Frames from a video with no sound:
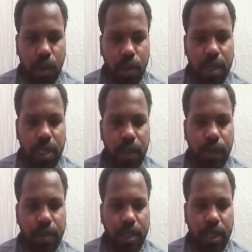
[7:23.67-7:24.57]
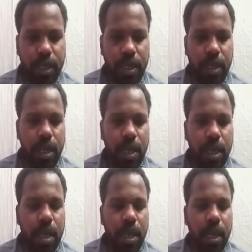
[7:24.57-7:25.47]
After shift run,
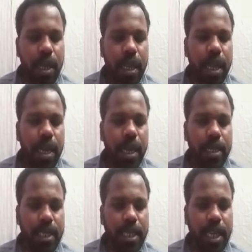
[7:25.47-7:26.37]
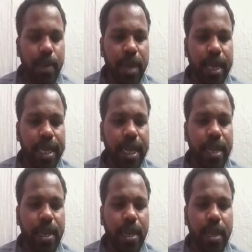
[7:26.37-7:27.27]
see, I'm
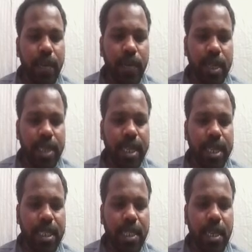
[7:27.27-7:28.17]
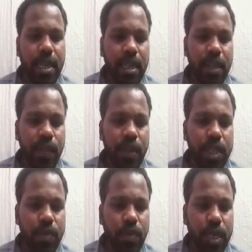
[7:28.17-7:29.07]
getting with index. The
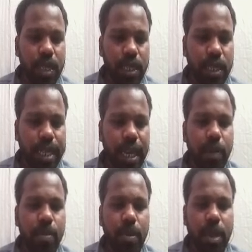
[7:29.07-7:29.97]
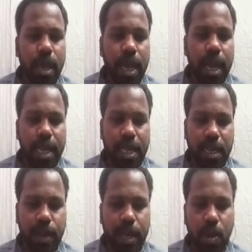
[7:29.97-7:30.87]
first one is the time, and
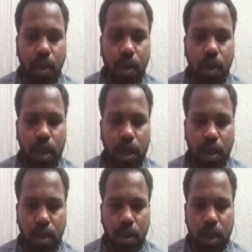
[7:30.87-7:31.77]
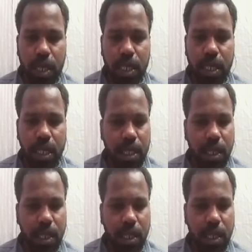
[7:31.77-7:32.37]
remaining all these